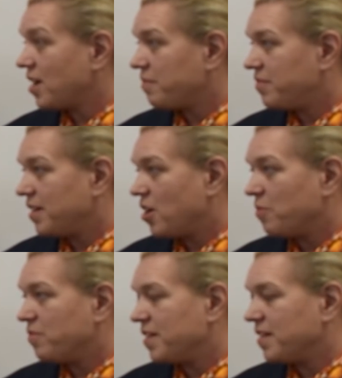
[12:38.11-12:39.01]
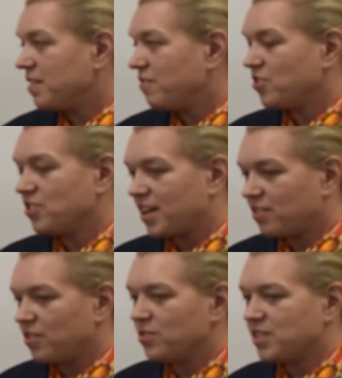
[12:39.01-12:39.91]
So hopefully in the future that
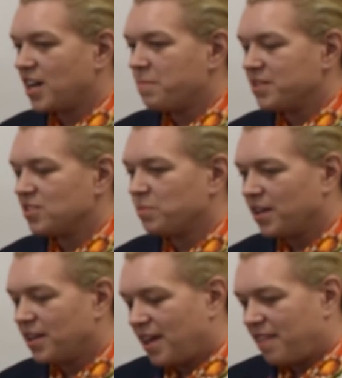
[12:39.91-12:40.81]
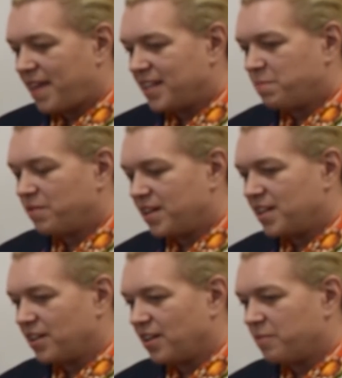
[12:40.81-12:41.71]
grows their business. But that's been
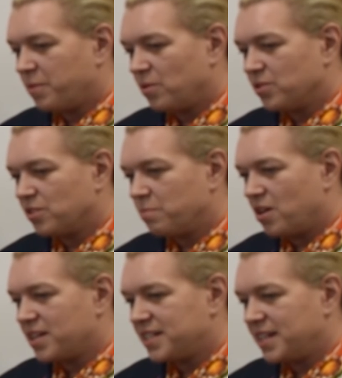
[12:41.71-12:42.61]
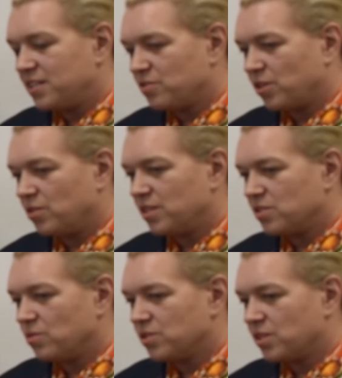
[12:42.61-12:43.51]
really good. But also marketeer's role
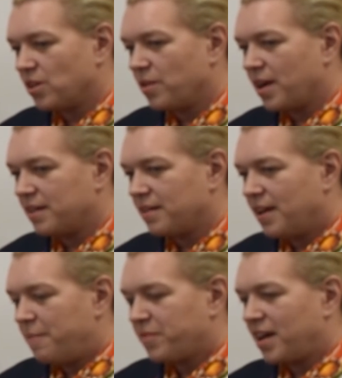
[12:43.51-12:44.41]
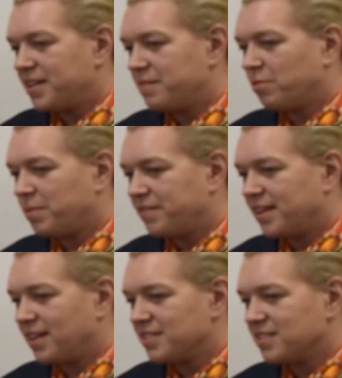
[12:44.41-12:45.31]
is also, and I didn't probably
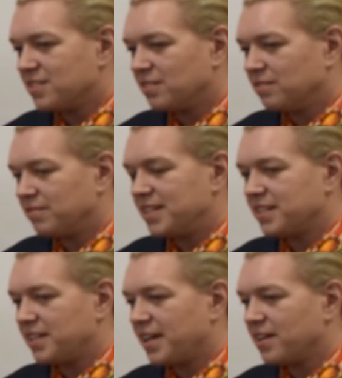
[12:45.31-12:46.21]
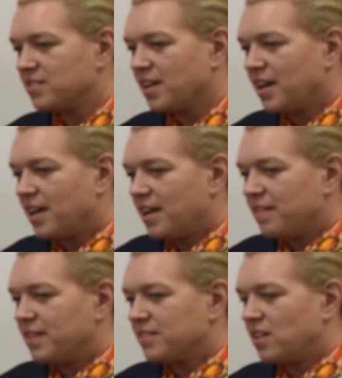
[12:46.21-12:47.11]
realize this till recent years,
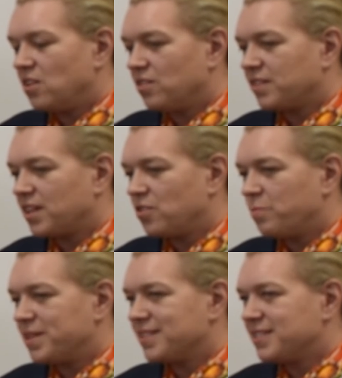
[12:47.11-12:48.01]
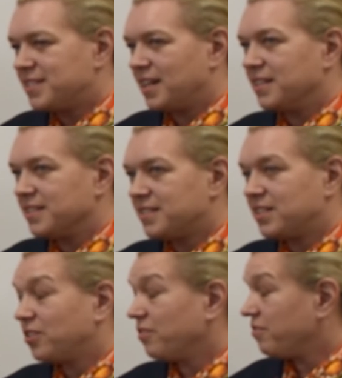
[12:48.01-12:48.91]
there's a lot that your business does
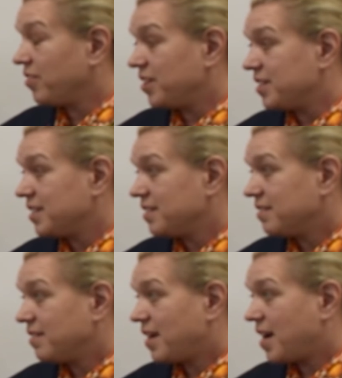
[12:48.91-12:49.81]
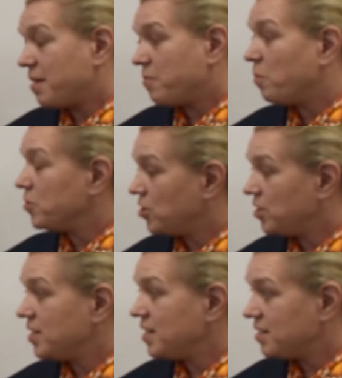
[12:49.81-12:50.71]
to convert
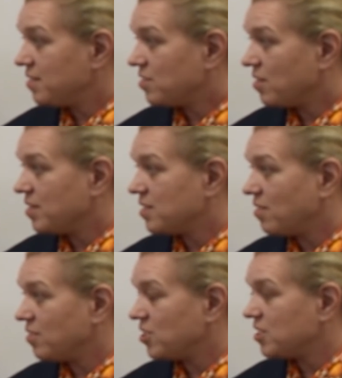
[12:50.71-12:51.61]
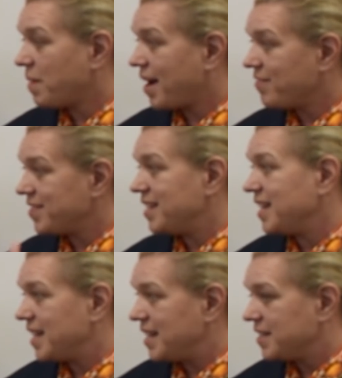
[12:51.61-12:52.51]
opportunities. So it's not just about having the
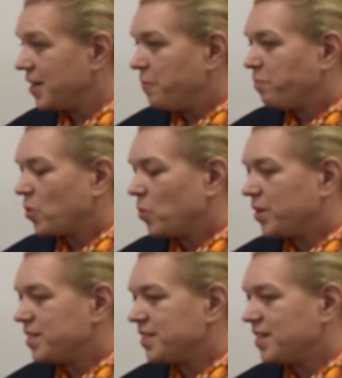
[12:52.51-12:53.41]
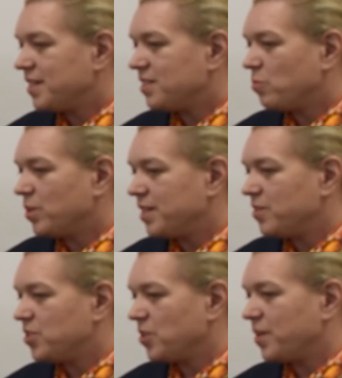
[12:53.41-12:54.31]
lead. What are
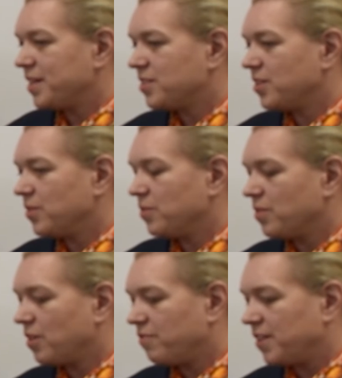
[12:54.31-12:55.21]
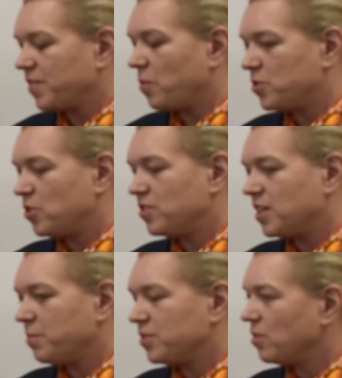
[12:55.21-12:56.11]
you doing to convert the
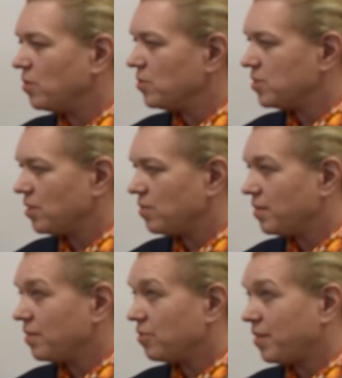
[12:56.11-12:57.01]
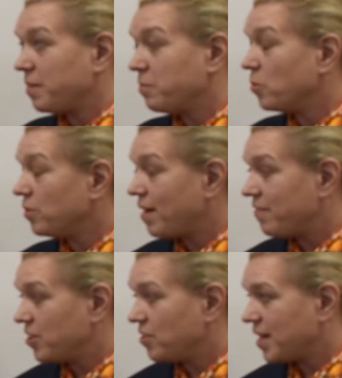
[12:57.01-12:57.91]
opportunity, but to also create more
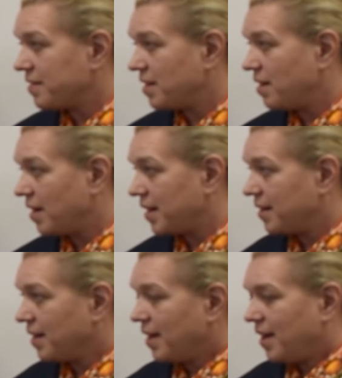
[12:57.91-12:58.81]
revenue down the line?